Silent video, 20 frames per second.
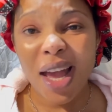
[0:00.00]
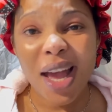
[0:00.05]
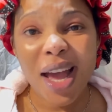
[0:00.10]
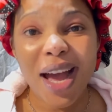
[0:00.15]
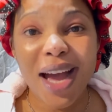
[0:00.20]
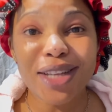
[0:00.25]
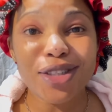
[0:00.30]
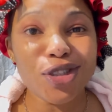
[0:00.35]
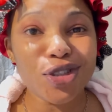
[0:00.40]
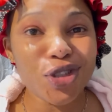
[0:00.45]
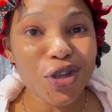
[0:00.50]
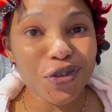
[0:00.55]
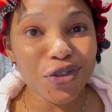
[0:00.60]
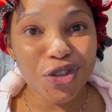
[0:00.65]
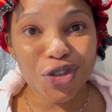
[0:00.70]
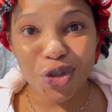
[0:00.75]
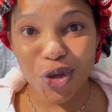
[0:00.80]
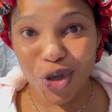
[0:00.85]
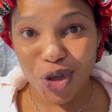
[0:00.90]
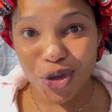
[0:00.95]
I just thought of
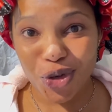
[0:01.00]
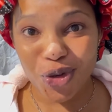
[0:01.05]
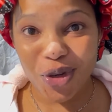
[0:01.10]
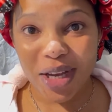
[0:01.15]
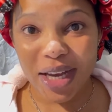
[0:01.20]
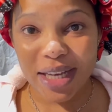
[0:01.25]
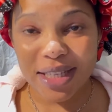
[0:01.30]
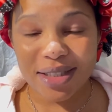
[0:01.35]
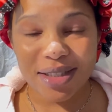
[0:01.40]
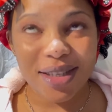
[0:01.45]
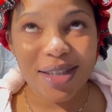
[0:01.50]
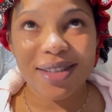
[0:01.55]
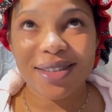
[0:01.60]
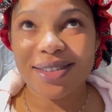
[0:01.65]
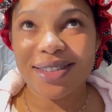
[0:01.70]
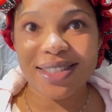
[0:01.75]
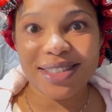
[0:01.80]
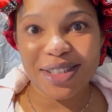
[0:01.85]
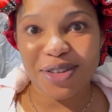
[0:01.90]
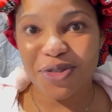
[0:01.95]
showing you guys
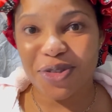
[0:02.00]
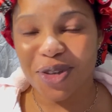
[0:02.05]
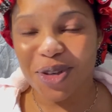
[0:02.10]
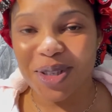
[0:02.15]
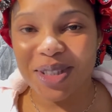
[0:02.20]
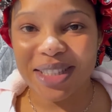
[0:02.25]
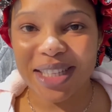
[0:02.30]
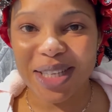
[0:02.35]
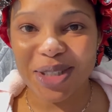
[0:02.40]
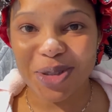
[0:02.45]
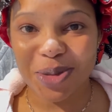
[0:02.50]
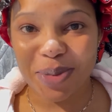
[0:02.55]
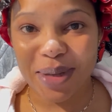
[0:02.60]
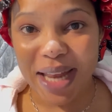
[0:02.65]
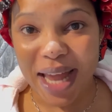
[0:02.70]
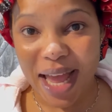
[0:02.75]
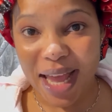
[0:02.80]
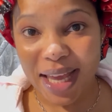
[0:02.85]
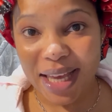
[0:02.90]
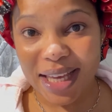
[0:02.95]
these influencers to be
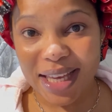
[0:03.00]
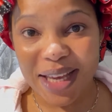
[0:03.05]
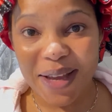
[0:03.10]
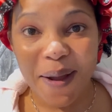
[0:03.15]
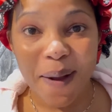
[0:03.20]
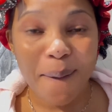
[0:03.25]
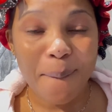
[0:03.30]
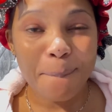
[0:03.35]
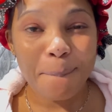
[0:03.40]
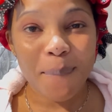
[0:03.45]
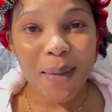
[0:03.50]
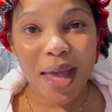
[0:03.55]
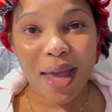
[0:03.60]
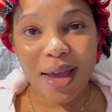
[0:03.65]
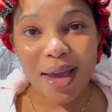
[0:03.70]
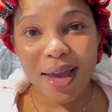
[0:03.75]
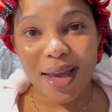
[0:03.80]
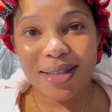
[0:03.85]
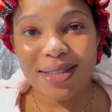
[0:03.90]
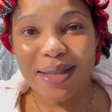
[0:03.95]
like,
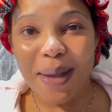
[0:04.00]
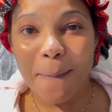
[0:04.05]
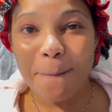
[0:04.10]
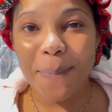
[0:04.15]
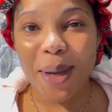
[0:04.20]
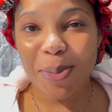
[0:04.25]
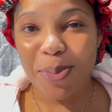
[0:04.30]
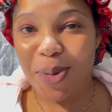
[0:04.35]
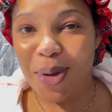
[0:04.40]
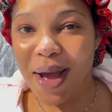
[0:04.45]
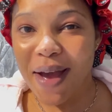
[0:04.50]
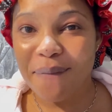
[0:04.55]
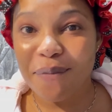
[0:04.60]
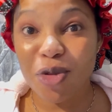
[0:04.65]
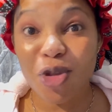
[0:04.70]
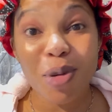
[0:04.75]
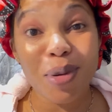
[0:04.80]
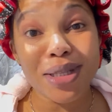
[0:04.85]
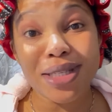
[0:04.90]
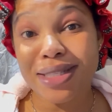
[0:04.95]
some people have,
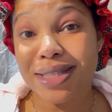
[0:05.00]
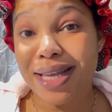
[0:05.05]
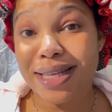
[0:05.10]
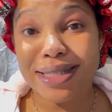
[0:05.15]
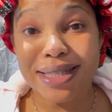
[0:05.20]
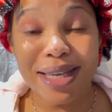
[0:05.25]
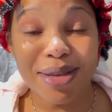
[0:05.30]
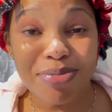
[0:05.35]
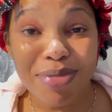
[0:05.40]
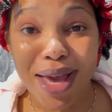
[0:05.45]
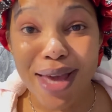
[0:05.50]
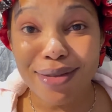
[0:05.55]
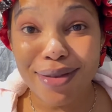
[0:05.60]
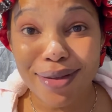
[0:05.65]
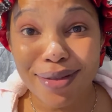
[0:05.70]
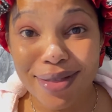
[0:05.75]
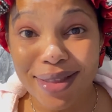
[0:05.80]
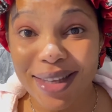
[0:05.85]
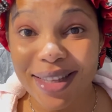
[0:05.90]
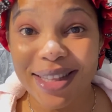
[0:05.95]
nobody's asking me
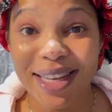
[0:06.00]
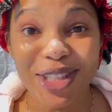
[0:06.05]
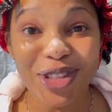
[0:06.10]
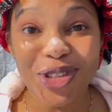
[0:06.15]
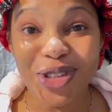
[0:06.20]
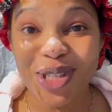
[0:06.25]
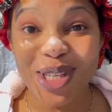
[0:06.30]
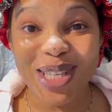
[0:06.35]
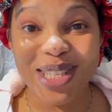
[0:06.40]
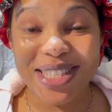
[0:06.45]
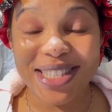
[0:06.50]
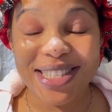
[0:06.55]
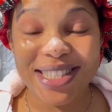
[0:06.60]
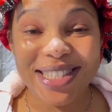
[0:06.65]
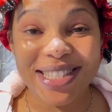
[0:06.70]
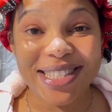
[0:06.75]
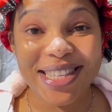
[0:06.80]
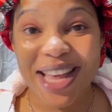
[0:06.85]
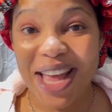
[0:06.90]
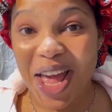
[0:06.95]
anything. I
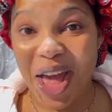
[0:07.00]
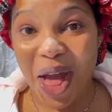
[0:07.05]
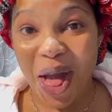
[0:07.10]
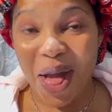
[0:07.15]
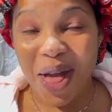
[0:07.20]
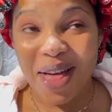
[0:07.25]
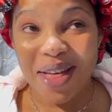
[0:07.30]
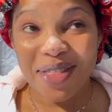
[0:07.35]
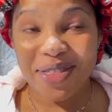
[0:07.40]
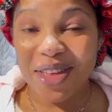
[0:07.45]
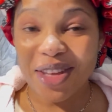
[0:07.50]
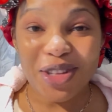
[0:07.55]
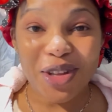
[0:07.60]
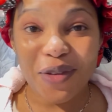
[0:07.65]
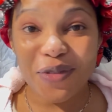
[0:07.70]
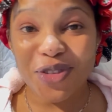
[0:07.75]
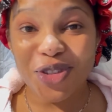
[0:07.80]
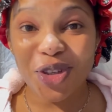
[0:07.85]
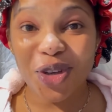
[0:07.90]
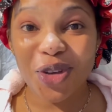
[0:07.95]
just thought
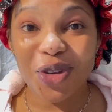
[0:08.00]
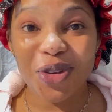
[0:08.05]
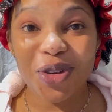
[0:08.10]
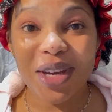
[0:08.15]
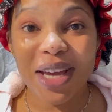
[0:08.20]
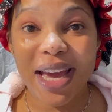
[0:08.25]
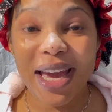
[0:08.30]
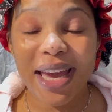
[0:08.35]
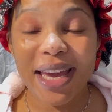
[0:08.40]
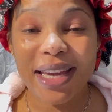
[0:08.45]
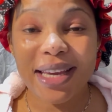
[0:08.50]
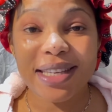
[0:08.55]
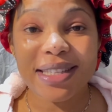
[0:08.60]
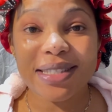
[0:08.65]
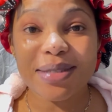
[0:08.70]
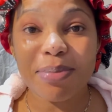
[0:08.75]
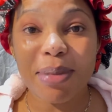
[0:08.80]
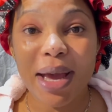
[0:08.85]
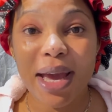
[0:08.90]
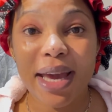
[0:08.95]
of showing you
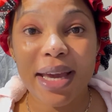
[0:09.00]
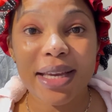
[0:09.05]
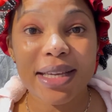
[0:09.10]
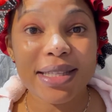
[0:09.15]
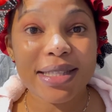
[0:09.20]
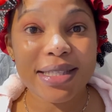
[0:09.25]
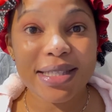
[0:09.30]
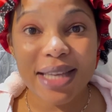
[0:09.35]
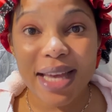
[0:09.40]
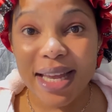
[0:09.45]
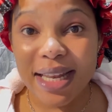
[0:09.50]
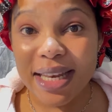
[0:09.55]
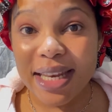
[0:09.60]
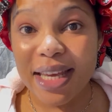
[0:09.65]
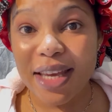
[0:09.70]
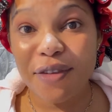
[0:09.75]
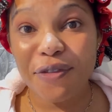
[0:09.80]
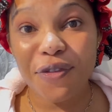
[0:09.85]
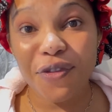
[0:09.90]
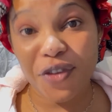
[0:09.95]
guys my
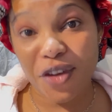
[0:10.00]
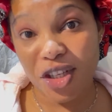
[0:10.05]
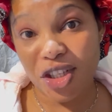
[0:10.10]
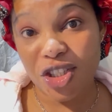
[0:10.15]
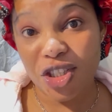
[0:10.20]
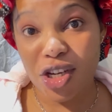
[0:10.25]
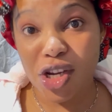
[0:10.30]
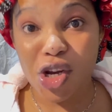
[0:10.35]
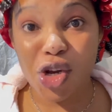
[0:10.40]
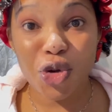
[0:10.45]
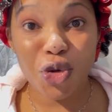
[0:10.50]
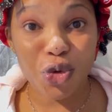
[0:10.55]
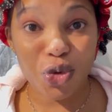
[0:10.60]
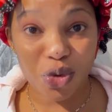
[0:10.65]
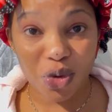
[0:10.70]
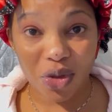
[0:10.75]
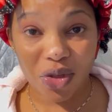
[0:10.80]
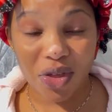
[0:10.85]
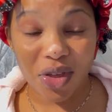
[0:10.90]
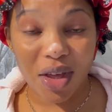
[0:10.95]
daily facial
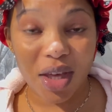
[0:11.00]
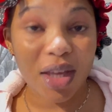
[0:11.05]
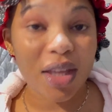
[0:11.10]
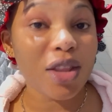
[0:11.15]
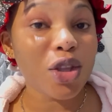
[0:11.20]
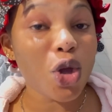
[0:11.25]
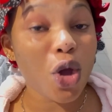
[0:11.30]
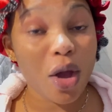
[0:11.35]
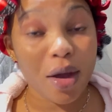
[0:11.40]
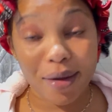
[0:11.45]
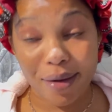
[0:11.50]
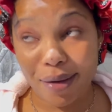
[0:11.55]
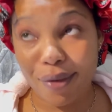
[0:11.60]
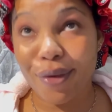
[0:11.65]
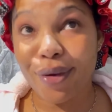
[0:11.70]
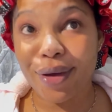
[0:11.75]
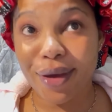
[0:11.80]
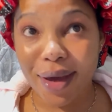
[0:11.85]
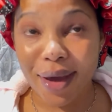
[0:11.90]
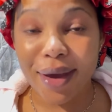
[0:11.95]
routine.
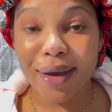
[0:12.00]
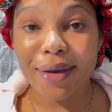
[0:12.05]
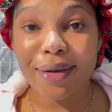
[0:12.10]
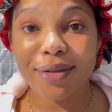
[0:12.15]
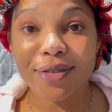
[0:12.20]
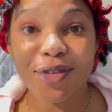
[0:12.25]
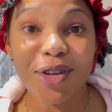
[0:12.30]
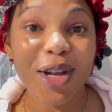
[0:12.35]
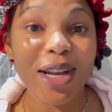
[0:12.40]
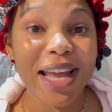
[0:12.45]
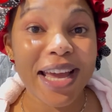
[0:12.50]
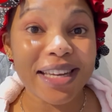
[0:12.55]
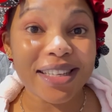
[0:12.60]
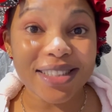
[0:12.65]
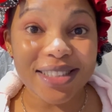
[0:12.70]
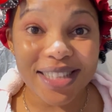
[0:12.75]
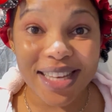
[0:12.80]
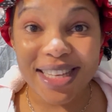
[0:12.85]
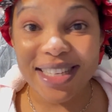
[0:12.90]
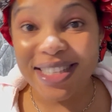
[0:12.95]
Okay, not like
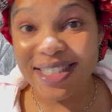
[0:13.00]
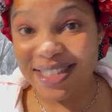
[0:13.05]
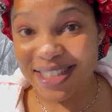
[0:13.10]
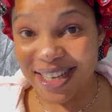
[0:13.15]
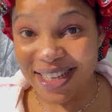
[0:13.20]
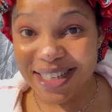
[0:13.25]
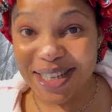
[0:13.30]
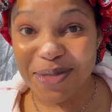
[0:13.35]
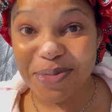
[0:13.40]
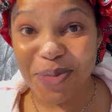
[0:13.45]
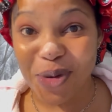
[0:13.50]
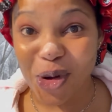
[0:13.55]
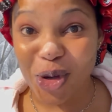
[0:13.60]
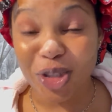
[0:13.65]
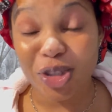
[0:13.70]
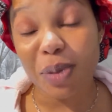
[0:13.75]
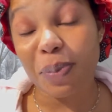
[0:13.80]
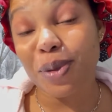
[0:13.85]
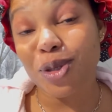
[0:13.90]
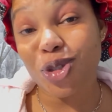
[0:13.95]
daily, but
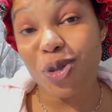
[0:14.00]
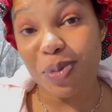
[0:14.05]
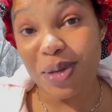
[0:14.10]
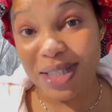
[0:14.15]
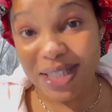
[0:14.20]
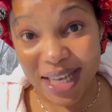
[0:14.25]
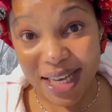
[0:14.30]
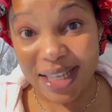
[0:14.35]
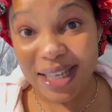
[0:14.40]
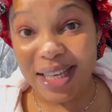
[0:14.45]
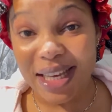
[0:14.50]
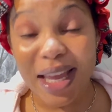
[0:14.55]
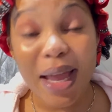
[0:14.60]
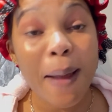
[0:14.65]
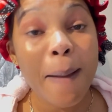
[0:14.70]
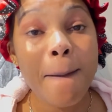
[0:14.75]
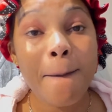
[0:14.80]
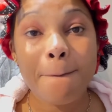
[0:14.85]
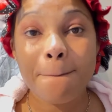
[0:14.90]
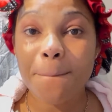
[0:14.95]
it's supposed to be daily,
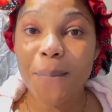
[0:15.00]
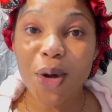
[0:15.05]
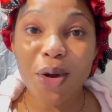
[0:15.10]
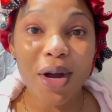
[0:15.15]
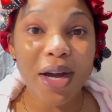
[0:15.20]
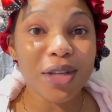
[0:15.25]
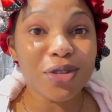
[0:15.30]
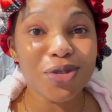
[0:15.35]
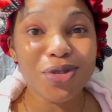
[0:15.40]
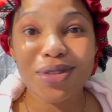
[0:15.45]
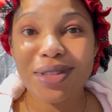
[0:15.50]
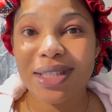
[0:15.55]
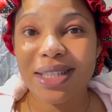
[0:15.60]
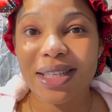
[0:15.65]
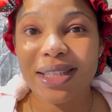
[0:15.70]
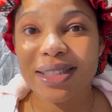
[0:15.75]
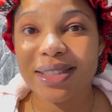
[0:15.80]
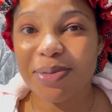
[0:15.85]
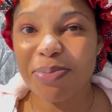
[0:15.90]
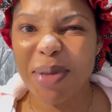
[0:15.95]
but I do
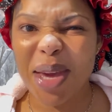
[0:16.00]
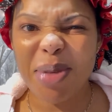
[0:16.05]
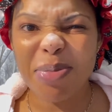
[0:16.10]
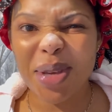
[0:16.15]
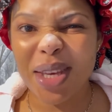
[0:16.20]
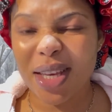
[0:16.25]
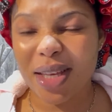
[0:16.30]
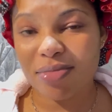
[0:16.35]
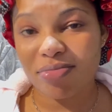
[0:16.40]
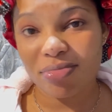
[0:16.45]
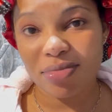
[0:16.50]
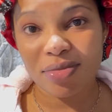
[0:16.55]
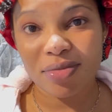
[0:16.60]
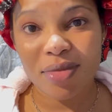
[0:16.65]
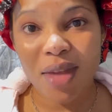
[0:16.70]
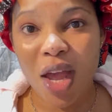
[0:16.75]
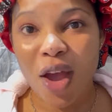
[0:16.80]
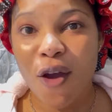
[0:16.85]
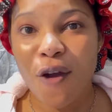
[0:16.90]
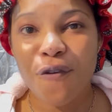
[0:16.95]
this maybe
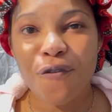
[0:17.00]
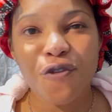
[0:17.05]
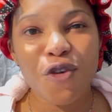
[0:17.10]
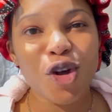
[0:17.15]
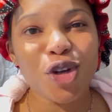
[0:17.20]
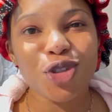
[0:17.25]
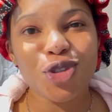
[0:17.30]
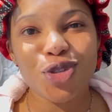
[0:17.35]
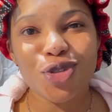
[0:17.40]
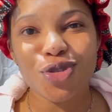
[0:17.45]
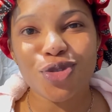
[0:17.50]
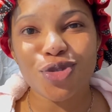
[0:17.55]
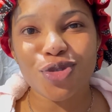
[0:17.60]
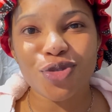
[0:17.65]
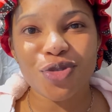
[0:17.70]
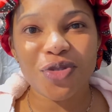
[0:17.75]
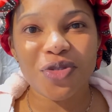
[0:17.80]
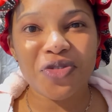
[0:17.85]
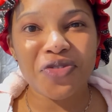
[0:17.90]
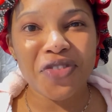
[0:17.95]
4
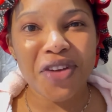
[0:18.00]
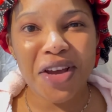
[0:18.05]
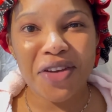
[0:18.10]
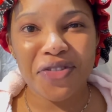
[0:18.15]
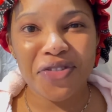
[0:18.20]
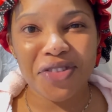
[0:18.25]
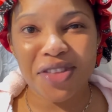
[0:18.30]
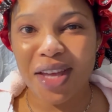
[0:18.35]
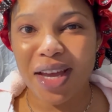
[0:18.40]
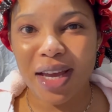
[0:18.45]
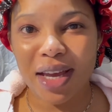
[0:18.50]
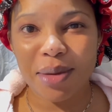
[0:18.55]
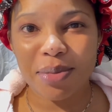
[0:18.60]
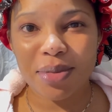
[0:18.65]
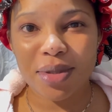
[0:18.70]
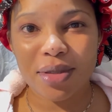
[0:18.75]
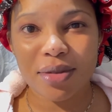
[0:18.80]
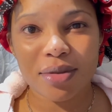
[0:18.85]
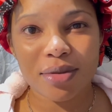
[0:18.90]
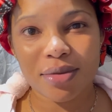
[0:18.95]
to 5
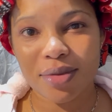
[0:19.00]
times.